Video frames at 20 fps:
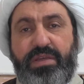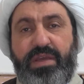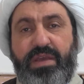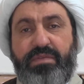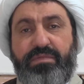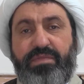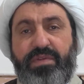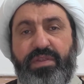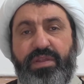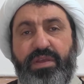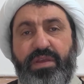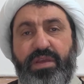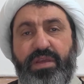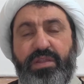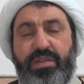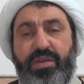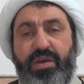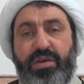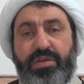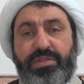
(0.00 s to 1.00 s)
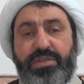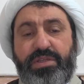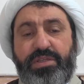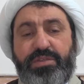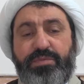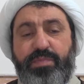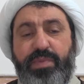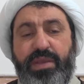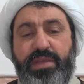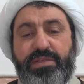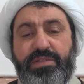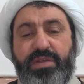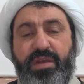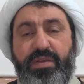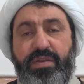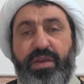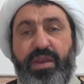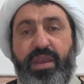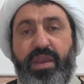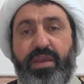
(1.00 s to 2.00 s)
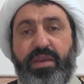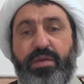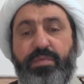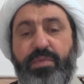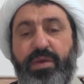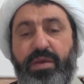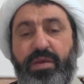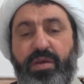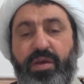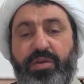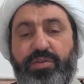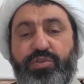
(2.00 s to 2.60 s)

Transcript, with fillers: everything He does is based on hikmah,